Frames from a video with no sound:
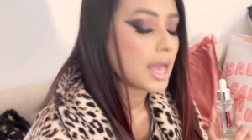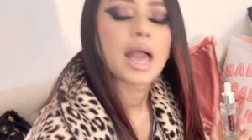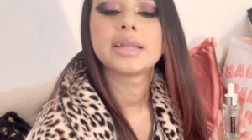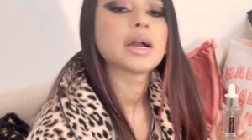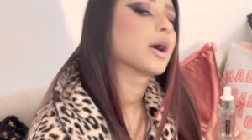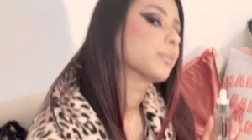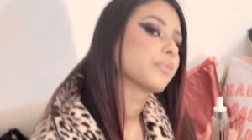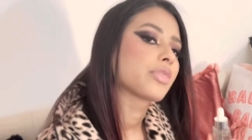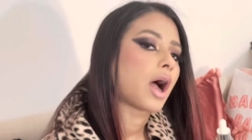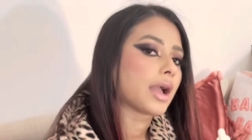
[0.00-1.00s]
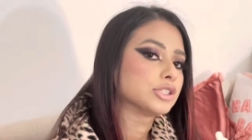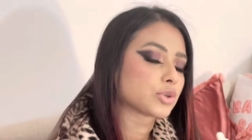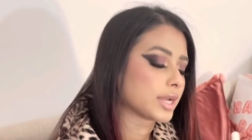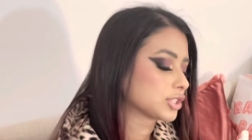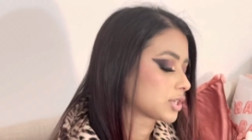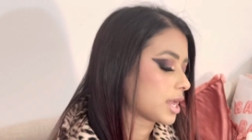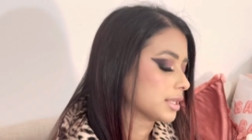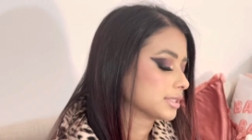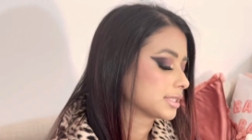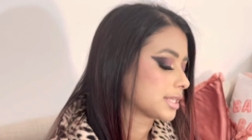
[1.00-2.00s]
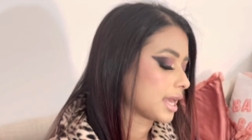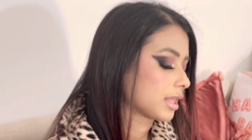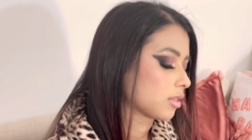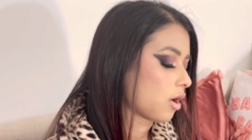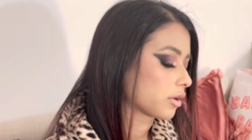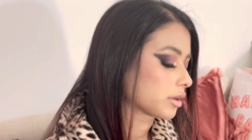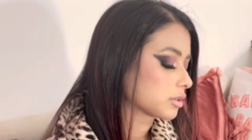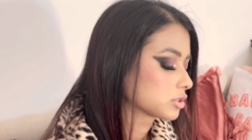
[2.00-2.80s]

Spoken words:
and help the hydration stay longer.